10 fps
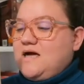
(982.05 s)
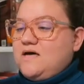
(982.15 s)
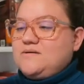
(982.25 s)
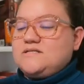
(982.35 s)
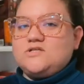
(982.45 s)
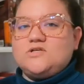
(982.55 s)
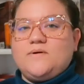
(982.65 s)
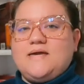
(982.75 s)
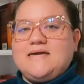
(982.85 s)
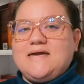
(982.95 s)
I was
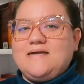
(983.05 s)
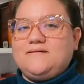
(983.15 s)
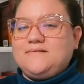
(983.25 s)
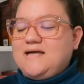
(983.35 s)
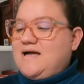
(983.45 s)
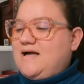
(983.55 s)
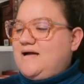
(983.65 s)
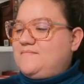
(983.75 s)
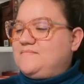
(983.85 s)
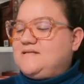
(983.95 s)
enjoying it.
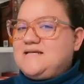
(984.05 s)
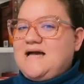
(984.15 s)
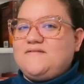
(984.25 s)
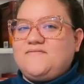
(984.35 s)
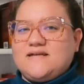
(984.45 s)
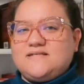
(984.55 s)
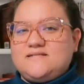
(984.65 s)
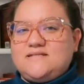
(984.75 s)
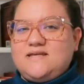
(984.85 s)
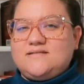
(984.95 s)
It's high fantasy,